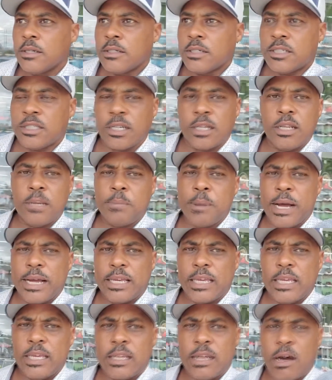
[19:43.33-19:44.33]
shit, he probably
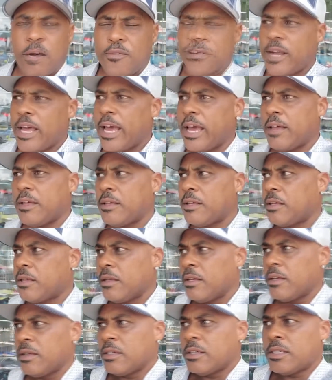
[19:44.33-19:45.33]
can eat off of that
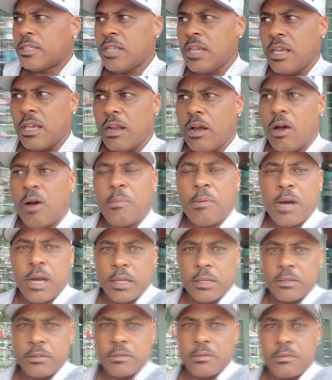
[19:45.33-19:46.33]
shit all month,
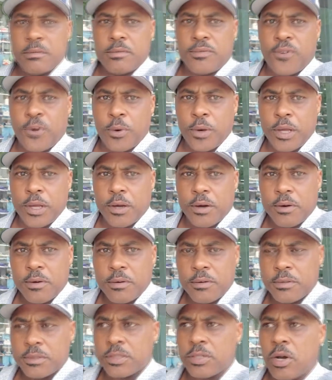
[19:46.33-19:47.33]
for real.
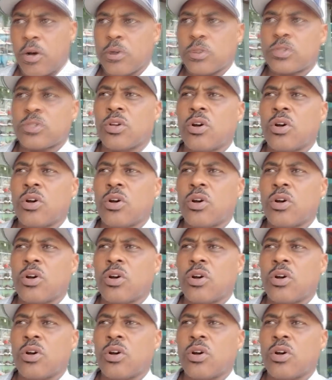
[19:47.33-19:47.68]
So